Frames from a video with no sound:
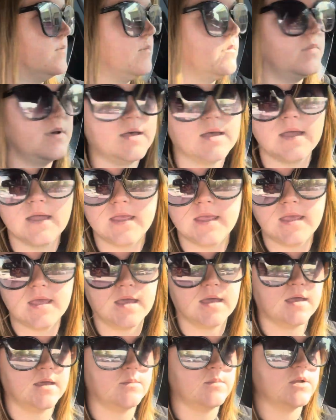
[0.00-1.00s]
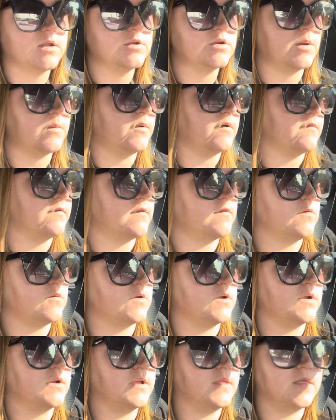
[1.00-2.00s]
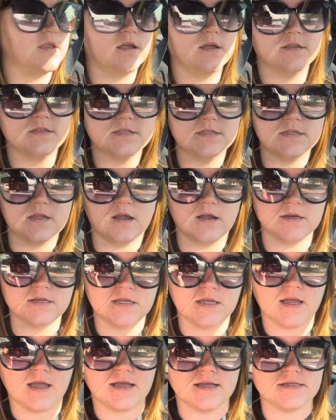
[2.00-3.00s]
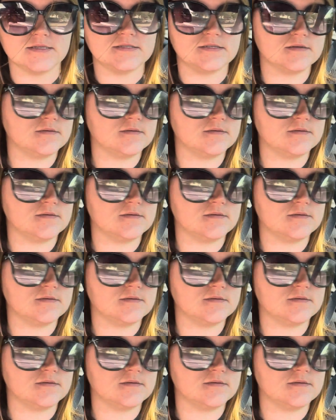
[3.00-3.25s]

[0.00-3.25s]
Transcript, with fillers: but yeah, I'm gonna drop off this order and then I'll talk to you guys.